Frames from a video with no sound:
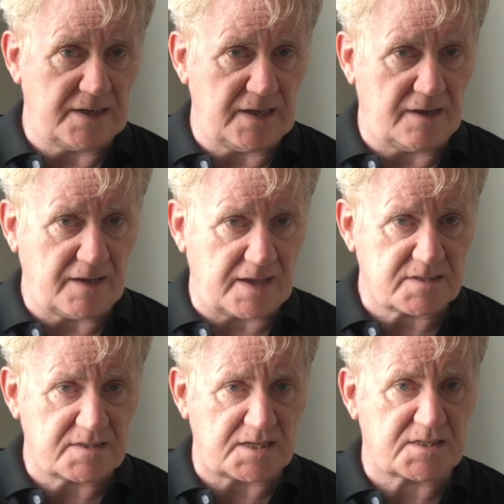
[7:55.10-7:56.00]

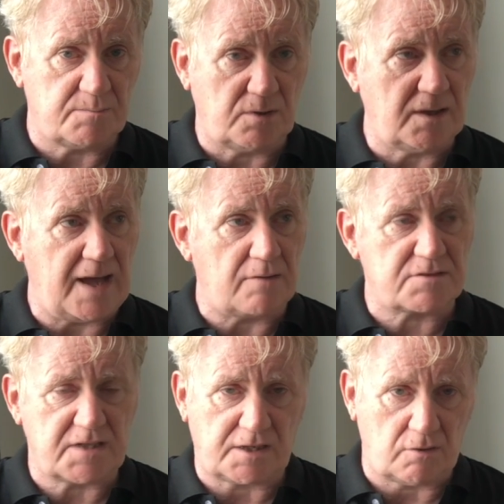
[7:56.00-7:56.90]
accessible
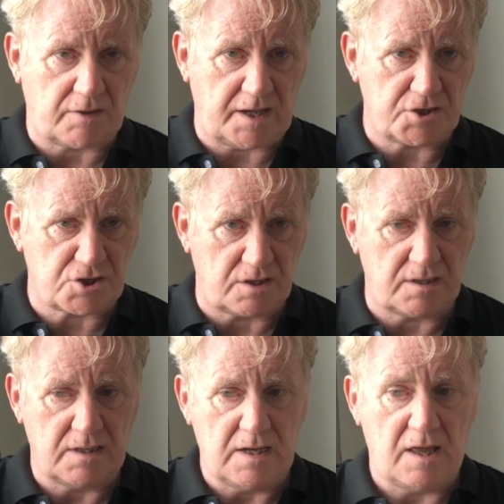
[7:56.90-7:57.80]
outside
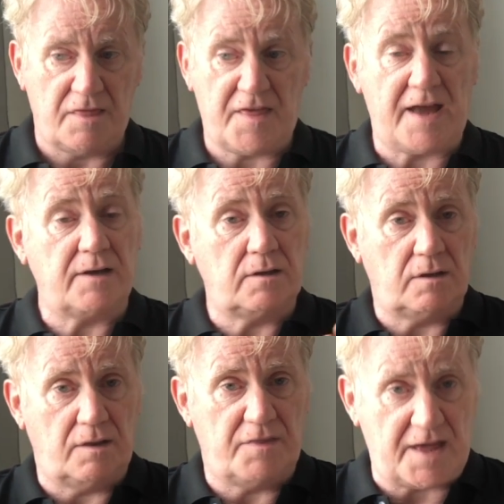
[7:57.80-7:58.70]
location that
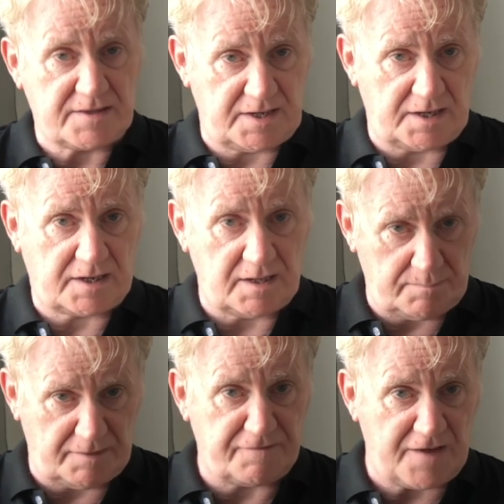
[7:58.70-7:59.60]
data can
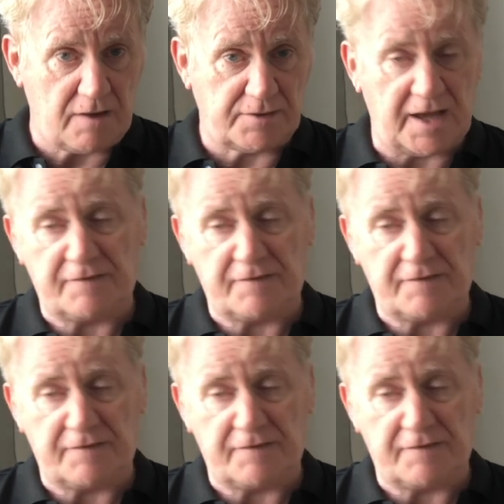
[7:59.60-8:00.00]
be found at